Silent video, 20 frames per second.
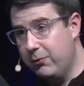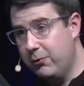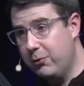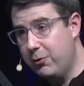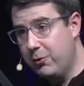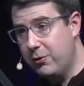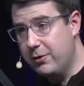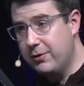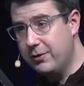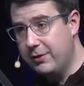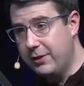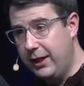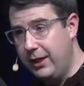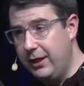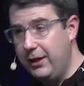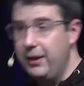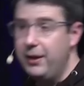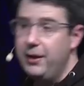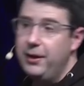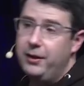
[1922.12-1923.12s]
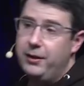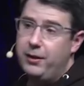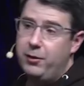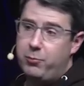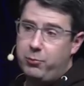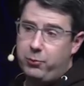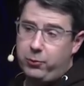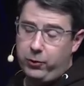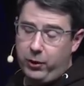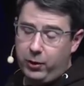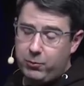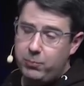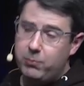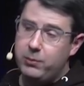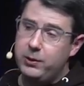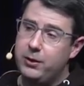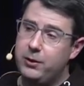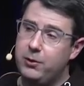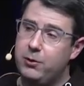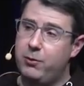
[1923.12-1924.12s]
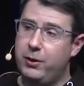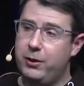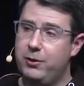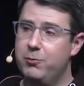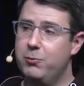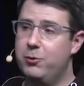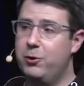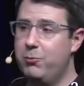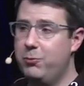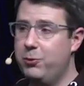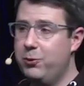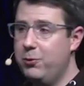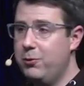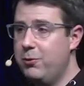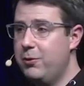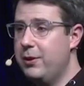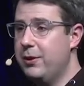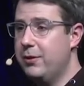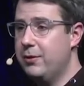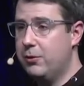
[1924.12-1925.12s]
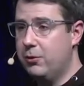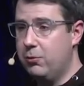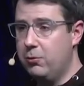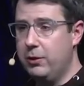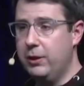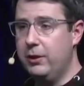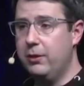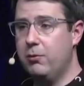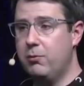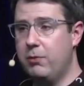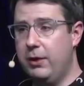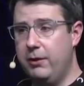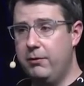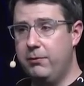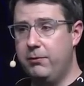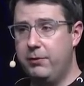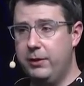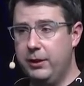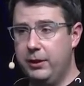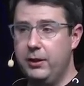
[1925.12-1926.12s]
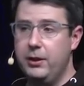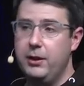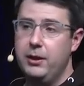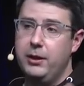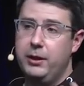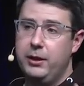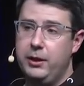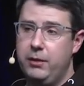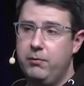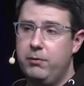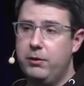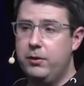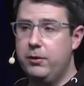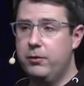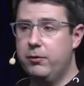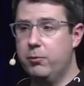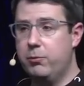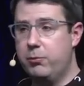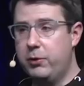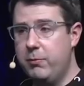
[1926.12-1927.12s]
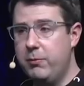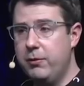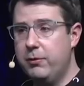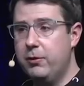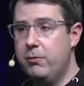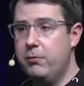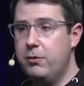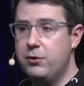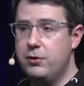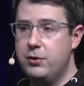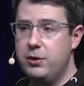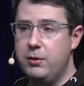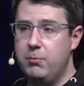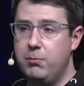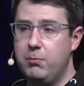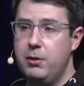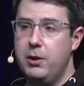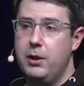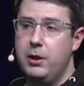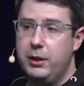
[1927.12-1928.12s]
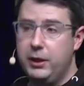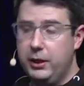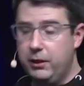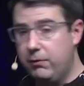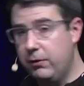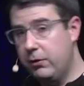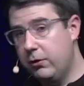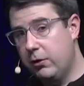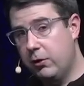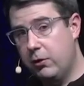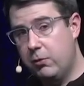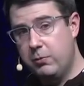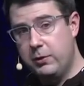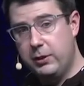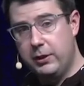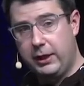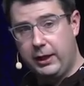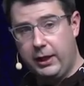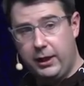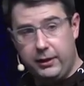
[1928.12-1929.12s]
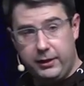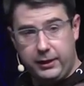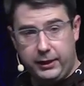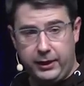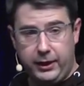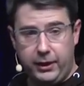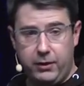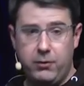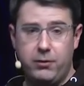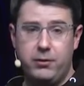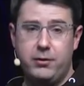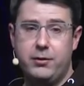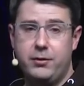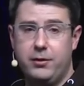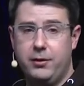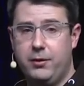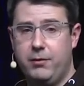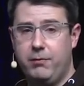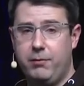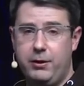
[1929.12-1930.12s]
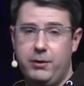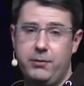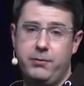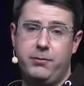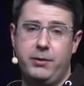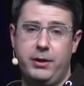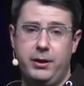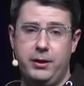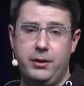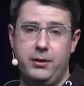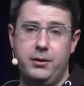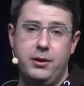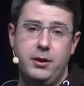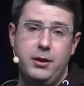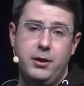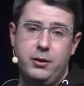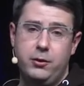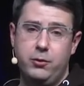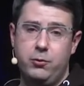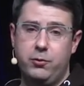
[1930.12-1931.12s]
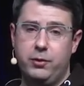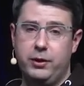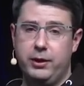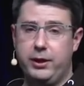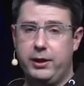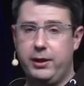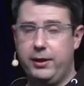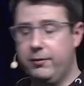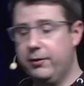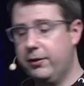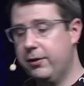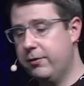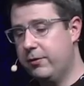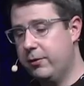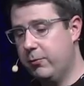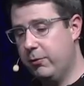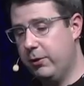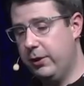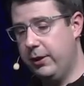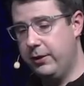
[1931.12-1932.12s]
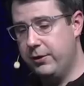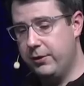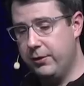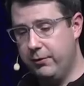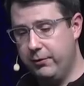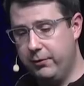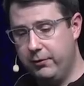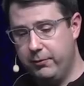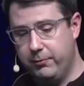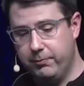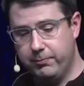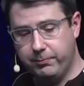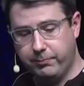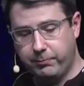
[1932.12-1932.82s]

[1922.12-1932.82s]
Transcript: of course, say that probably the quantum computer is doing the right thing, even in the supremacy regime, even though we can, they cannot uh, verify it using their classical simulations.